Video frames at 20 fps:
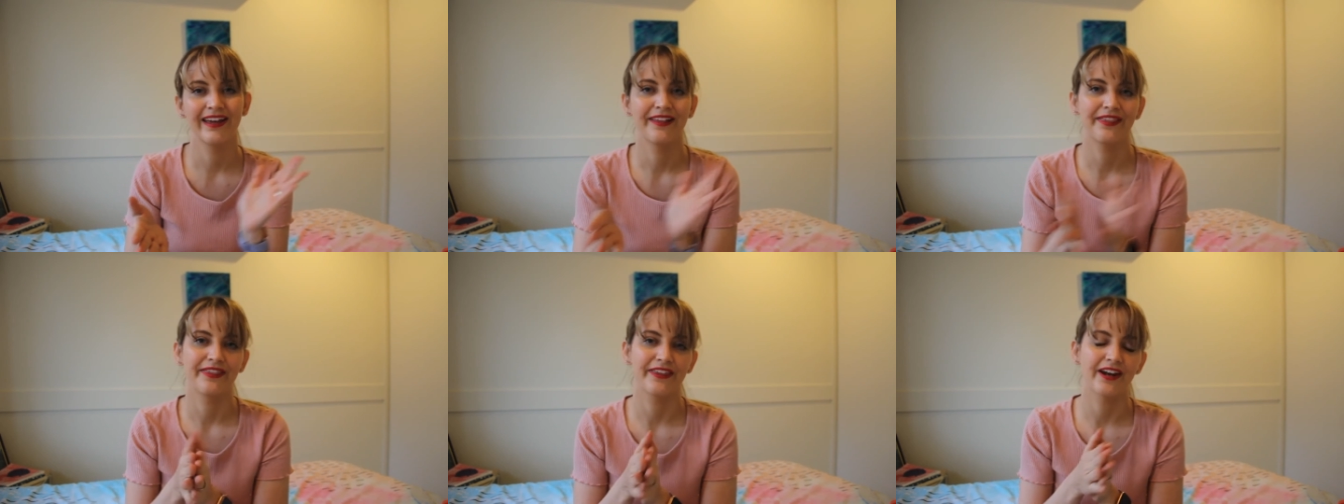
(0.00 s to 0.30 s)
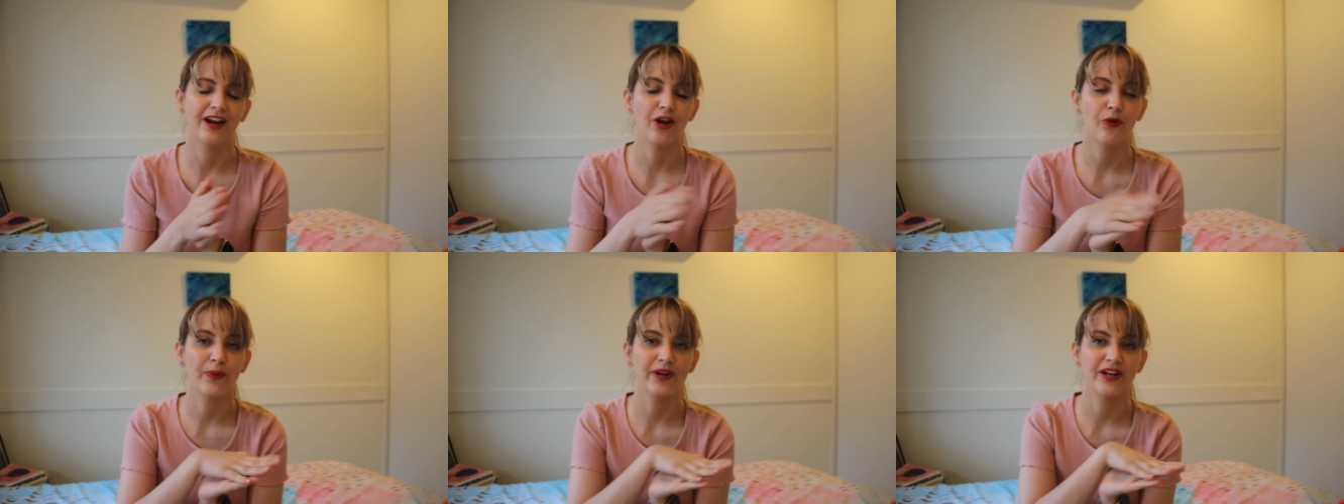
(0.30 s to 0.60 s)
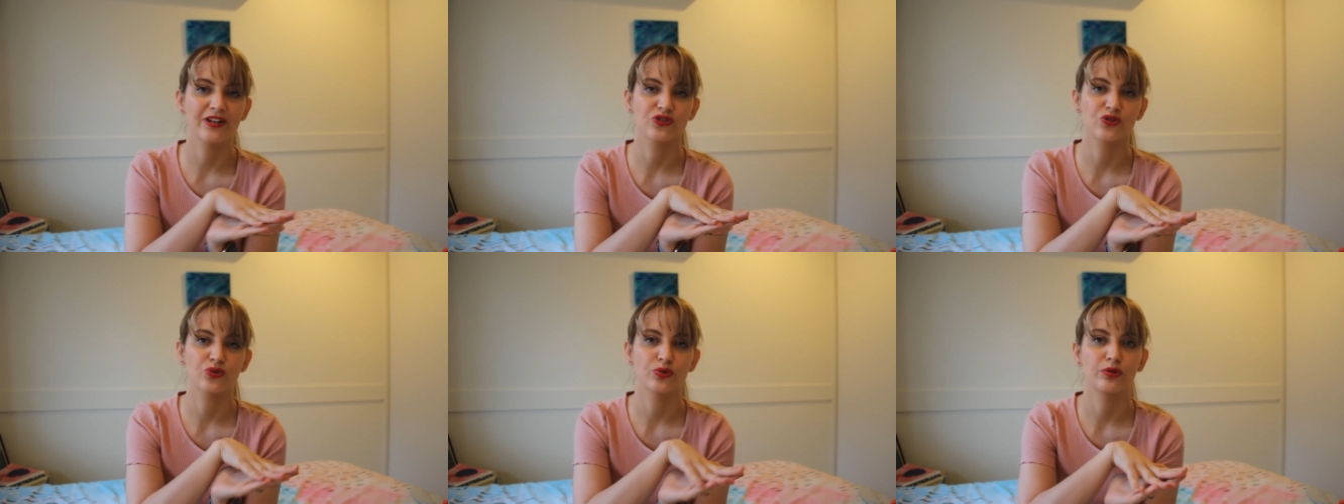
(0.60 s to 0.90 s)
Then I went
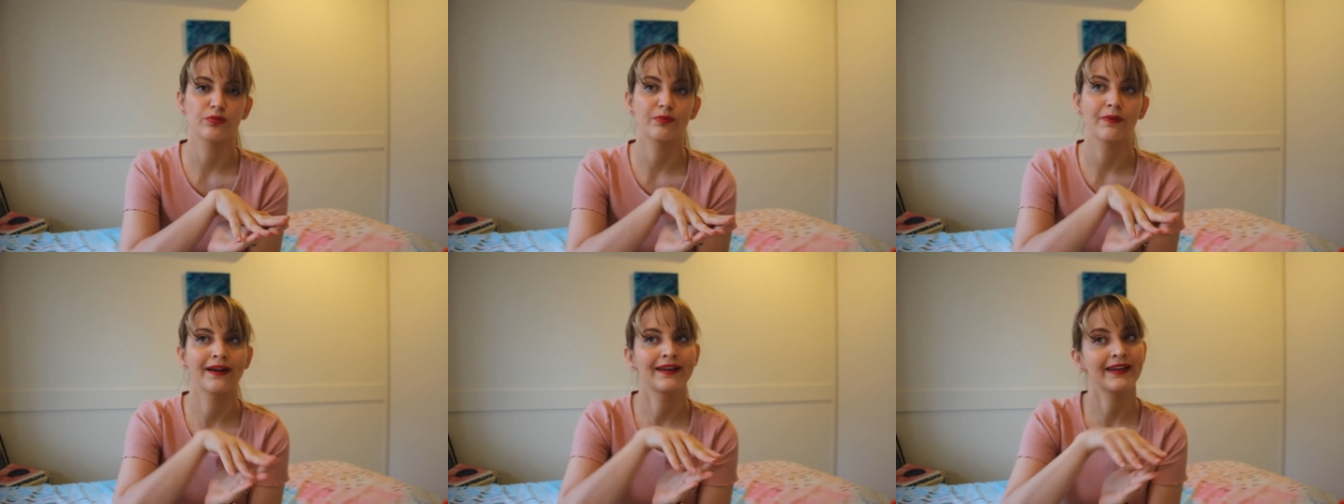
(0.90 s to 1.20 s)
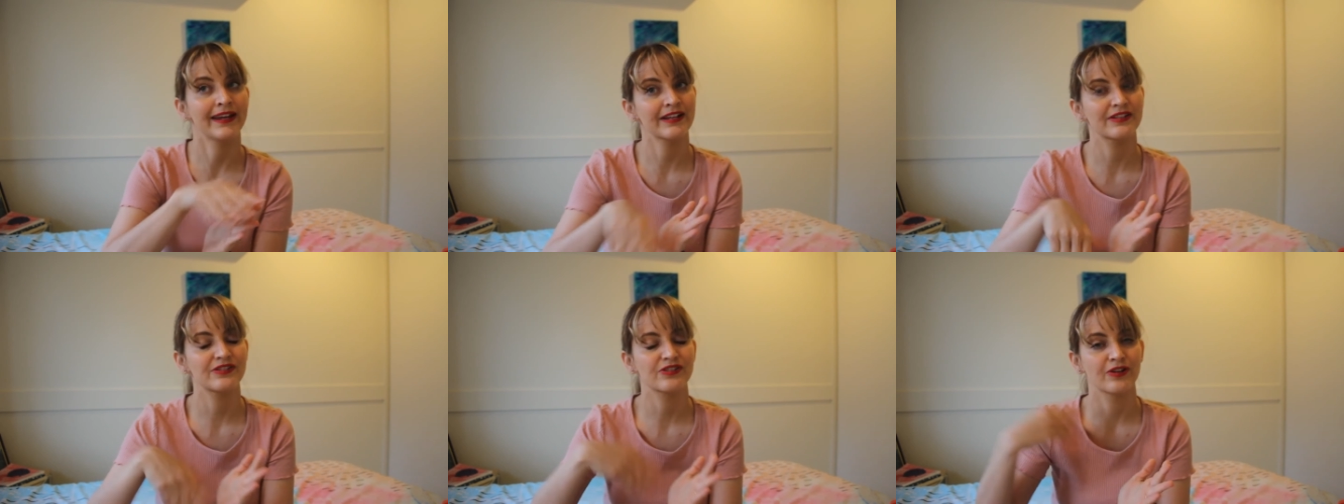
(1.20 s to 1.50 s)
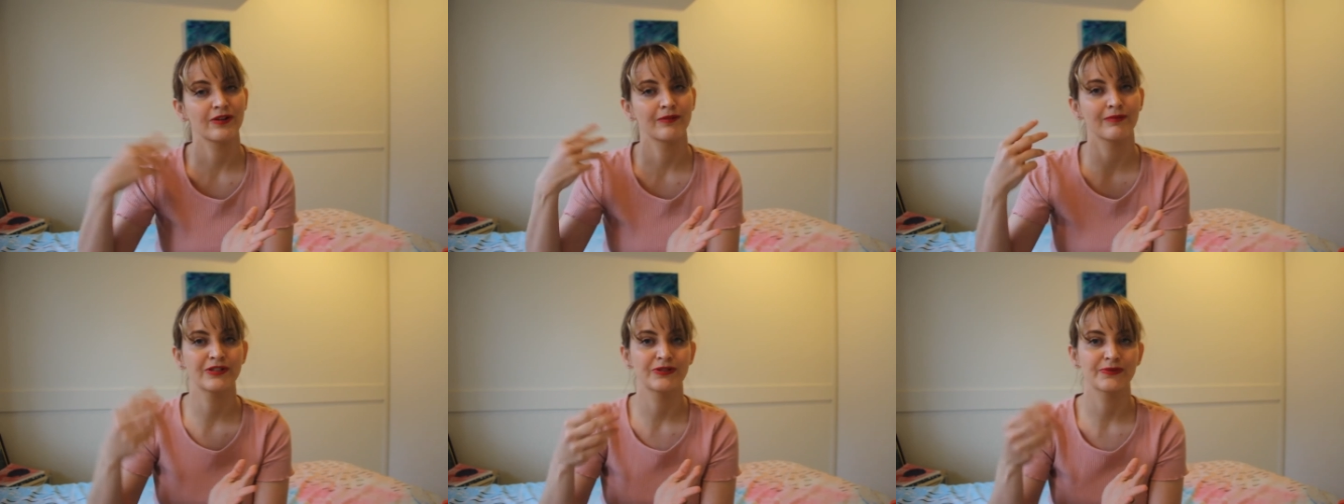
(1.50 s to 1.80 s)
into my next
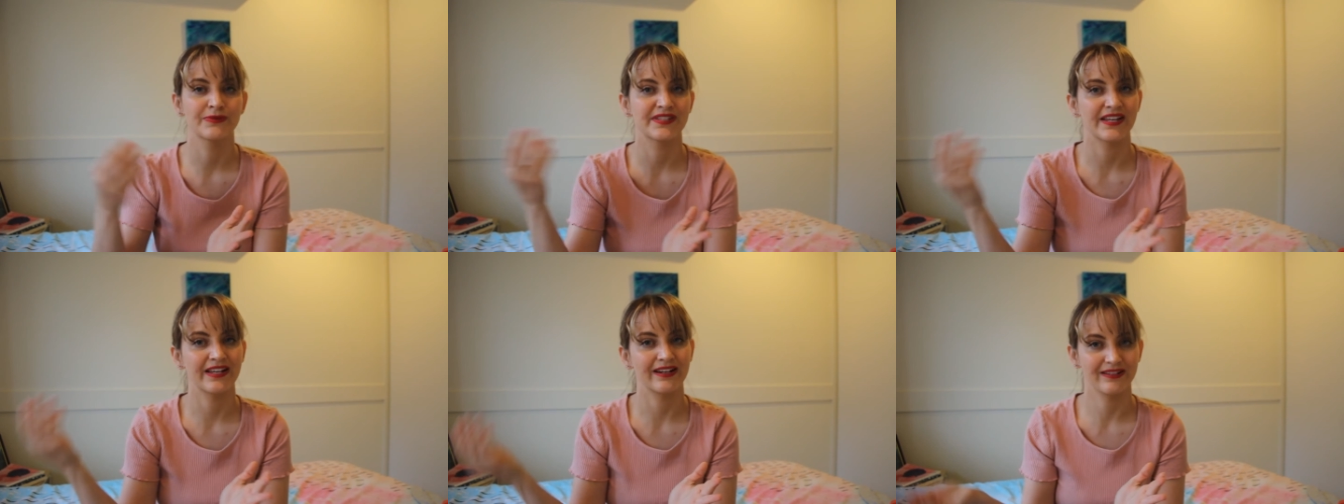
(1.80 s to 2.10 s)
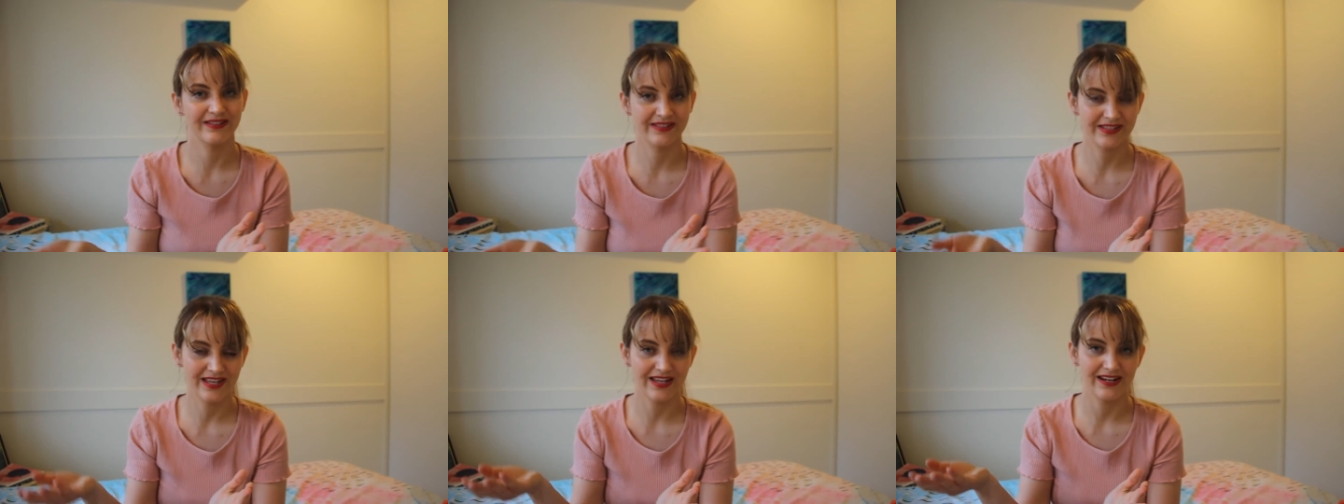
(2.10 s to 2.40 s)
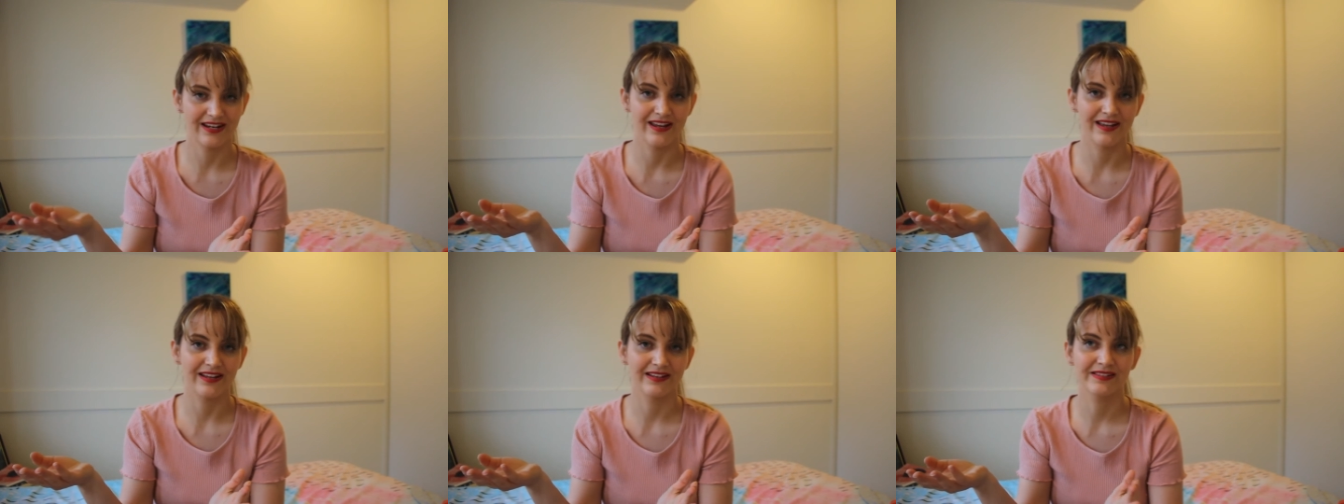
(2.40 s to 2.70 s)
term, which was
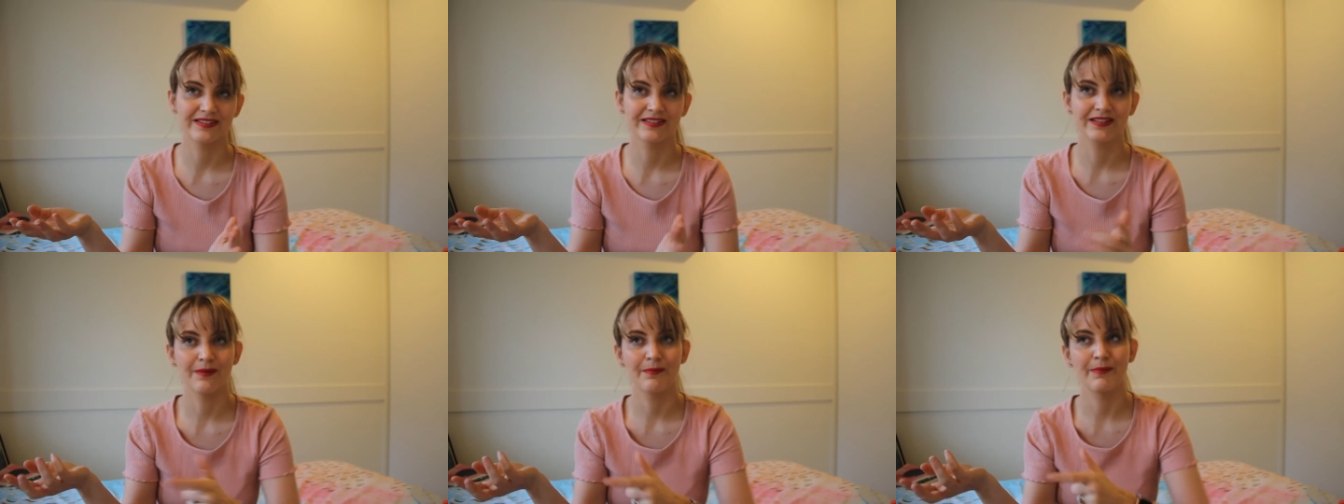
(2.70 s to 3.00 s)
anesthetics,